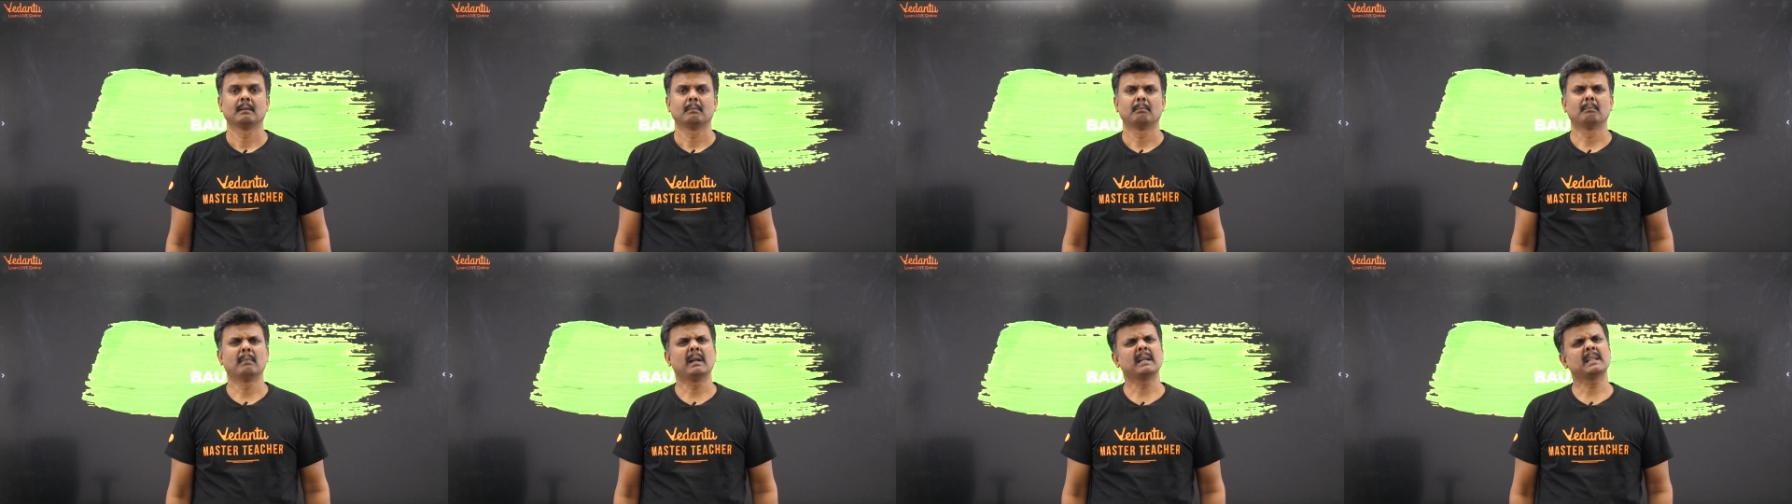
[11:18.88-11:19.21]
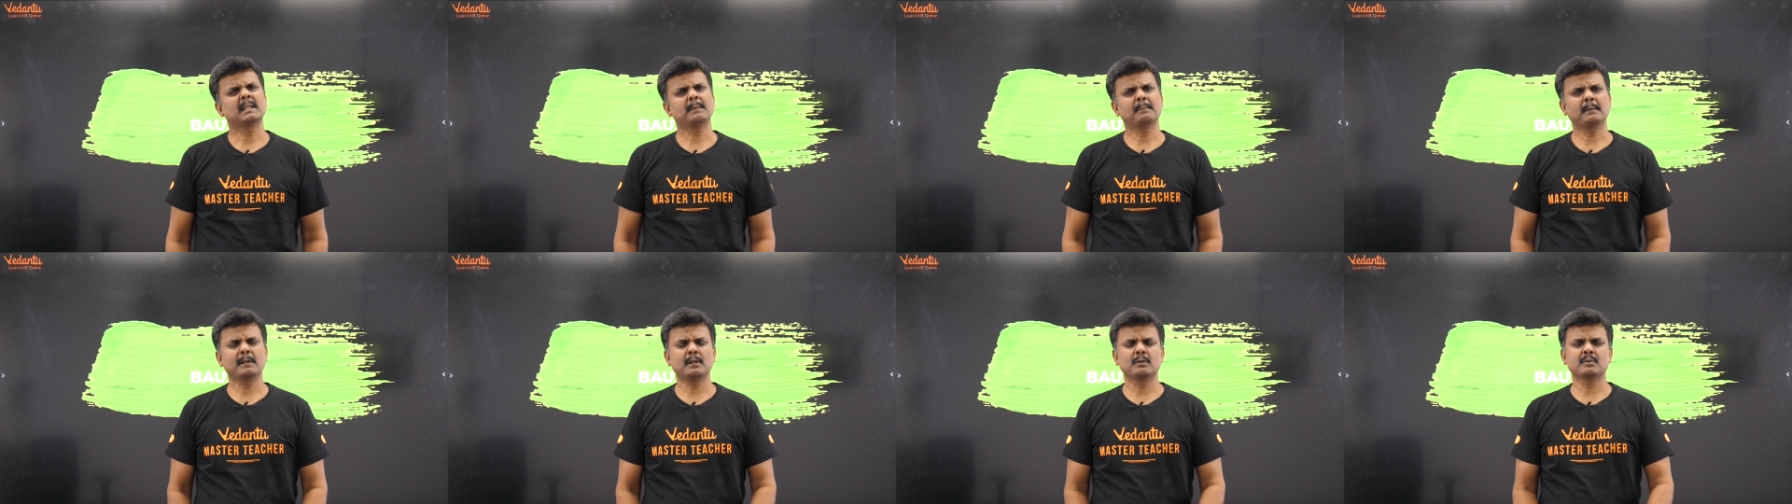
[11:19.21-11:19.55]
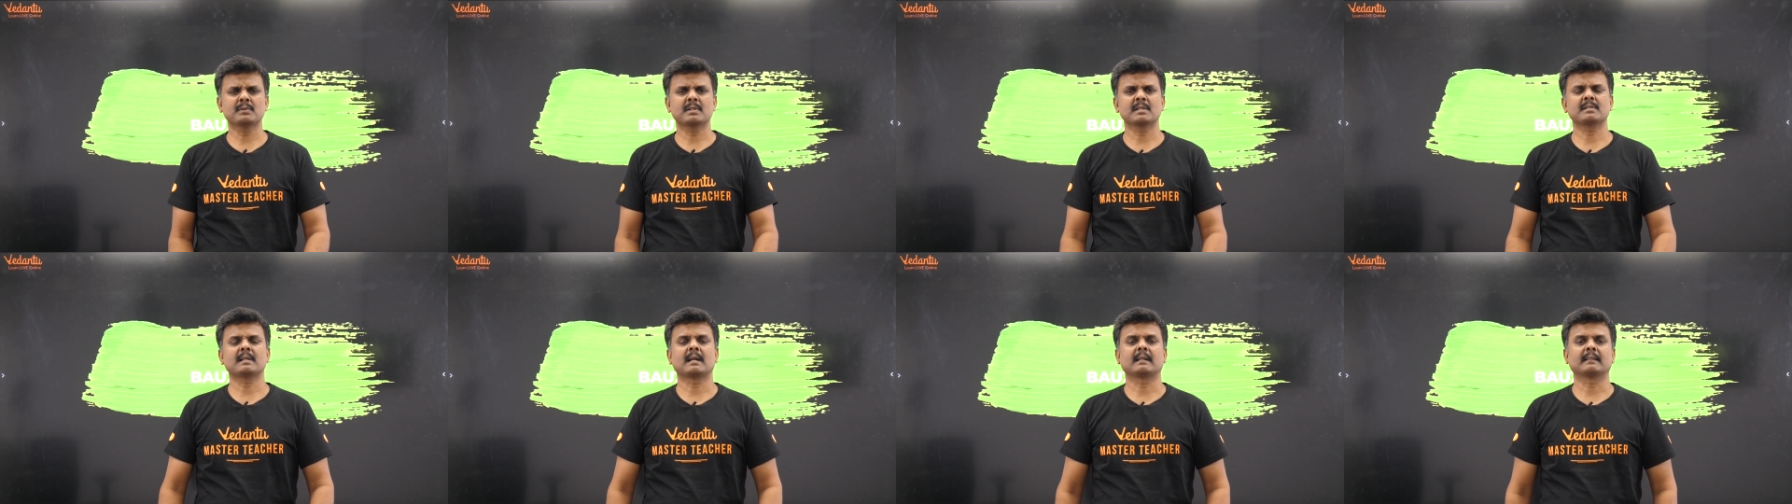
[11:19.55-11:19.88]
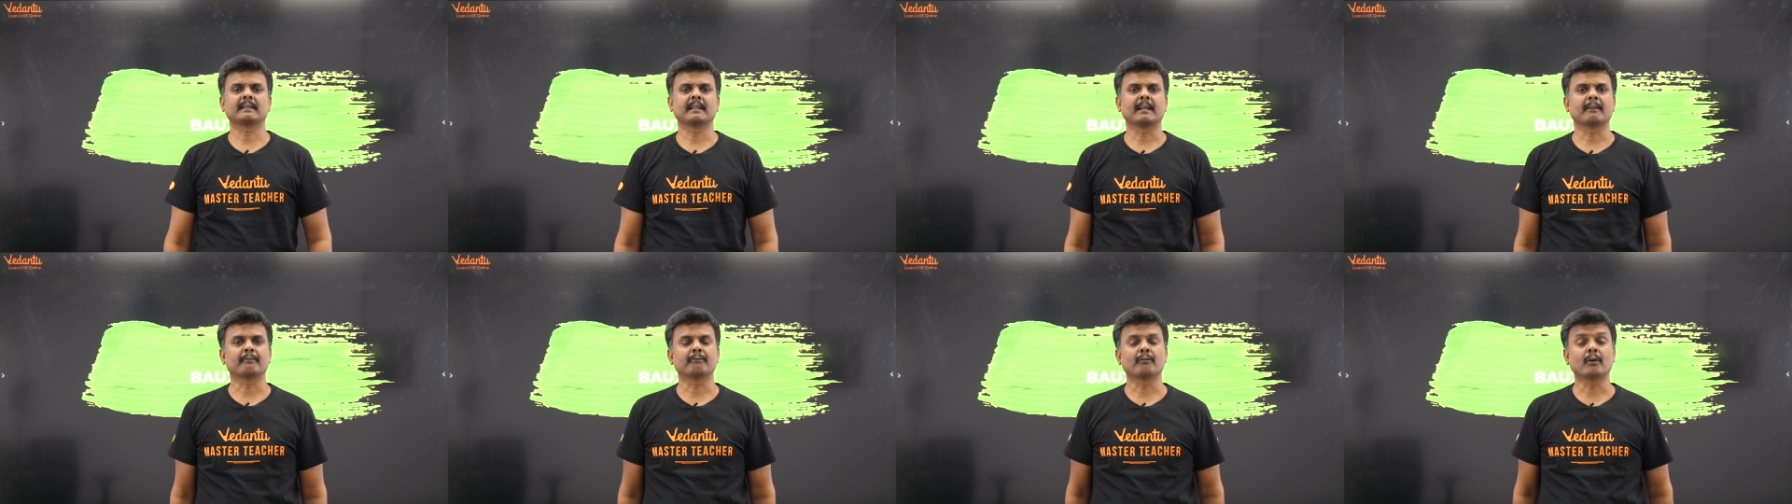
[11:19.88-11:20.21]
Multiple uses are
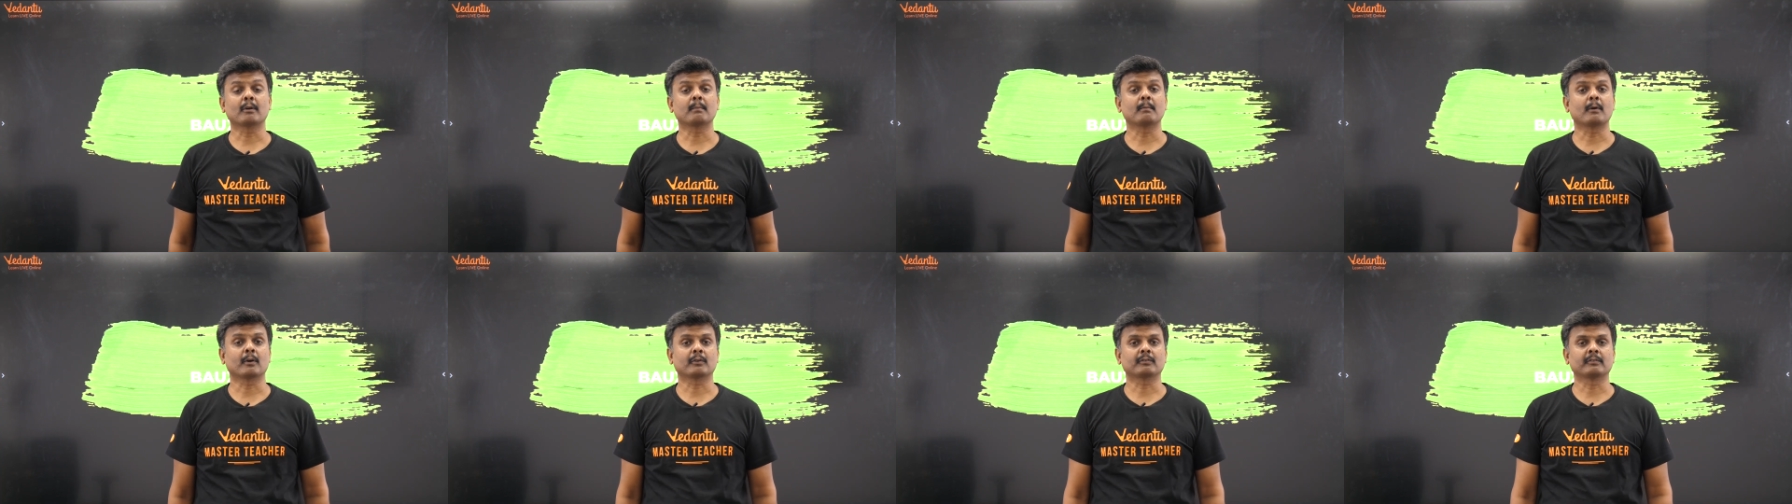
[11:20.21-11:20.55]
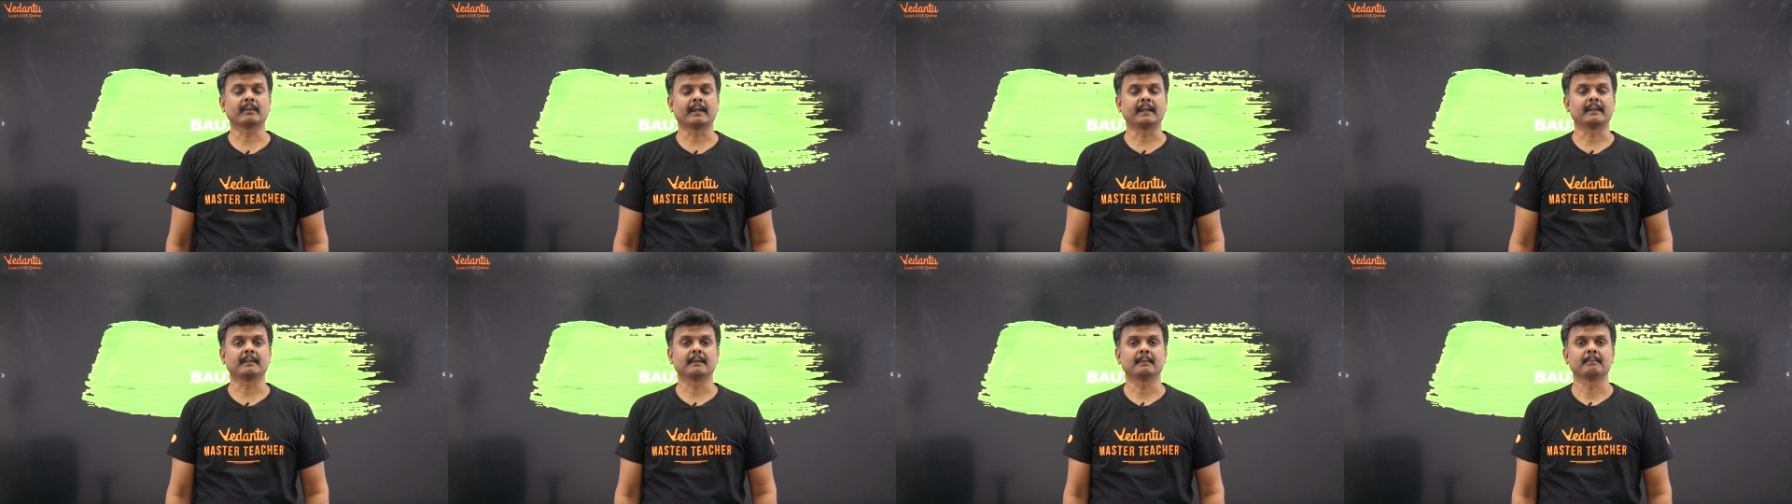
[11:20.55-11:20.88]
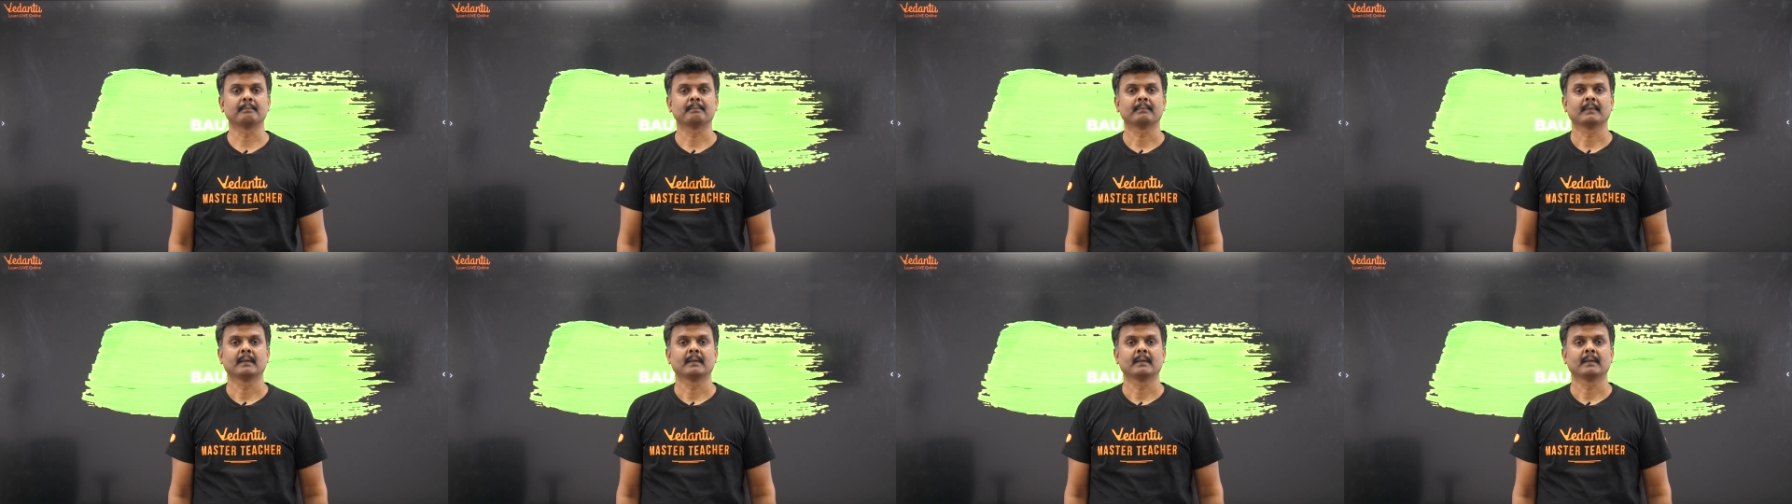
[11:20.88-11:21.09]
there for bauxite.